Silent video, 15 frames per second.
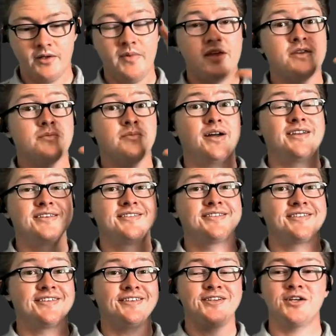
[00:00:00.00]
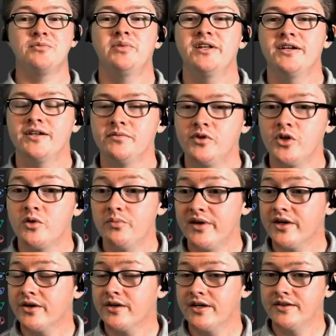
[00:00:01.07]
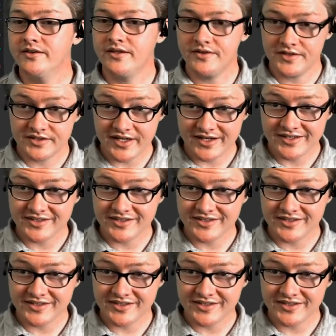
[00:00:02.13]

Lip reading: the buttons look bigger in the settings.